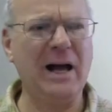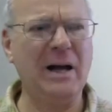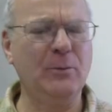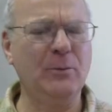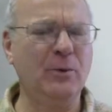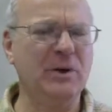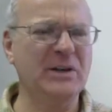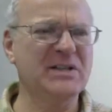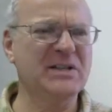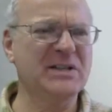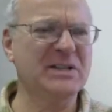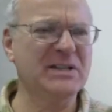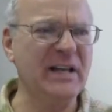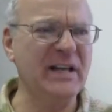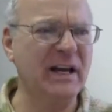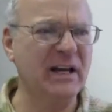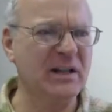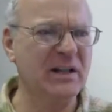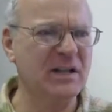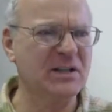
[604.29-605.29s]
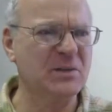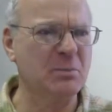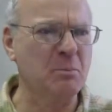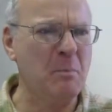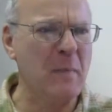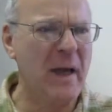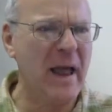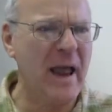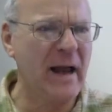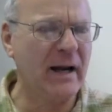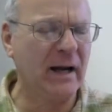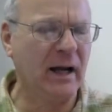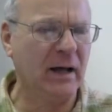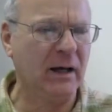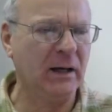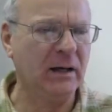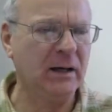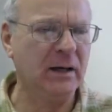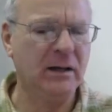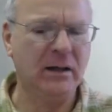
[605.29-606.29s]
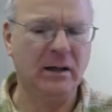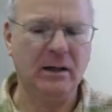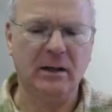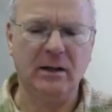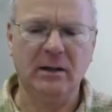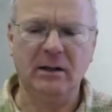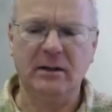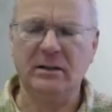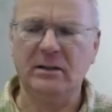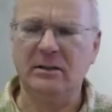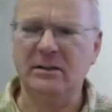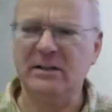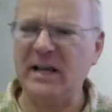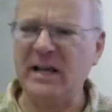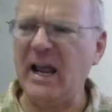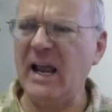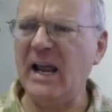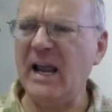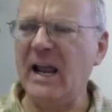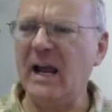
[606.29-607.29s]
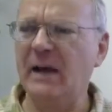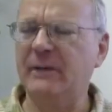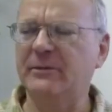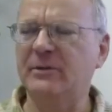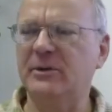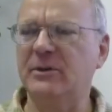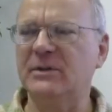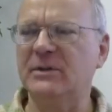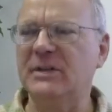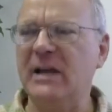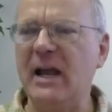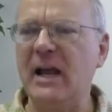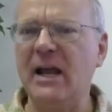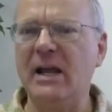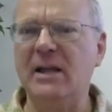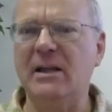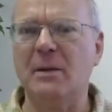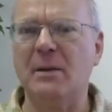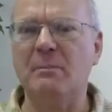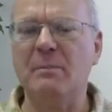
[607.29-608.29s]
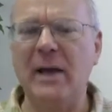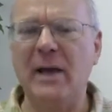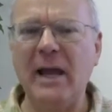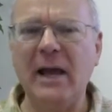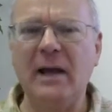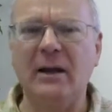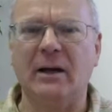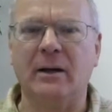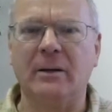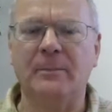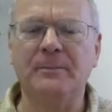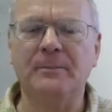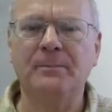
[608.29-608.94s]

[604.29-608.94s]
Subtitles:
We're sick of this manna. Day after day, the manna.